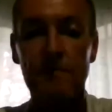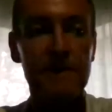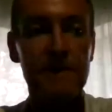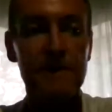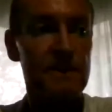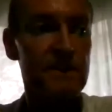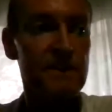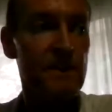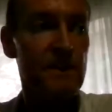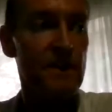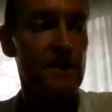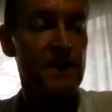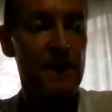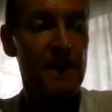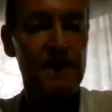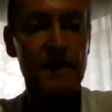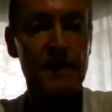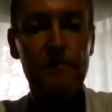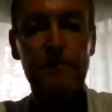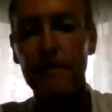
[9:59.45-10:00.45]
as though
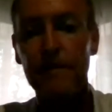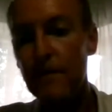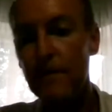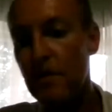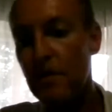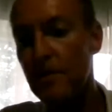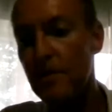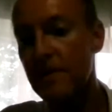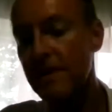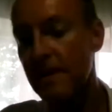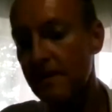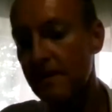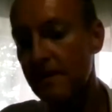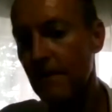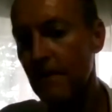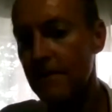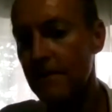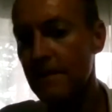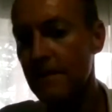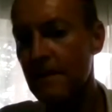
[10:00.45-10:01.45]
they prefer
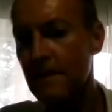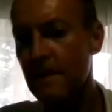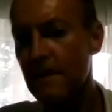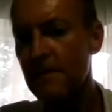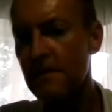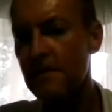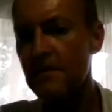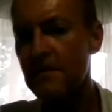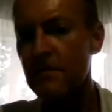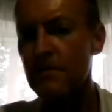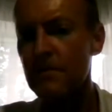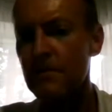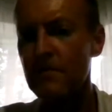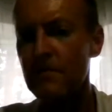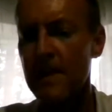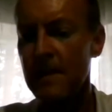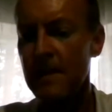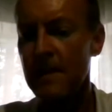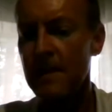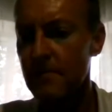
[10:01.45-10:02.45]
default to
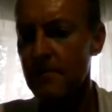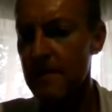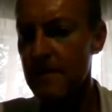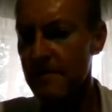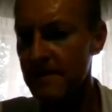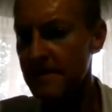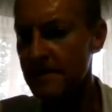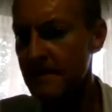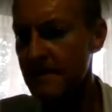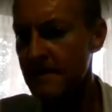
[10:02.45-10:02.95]
regular payments.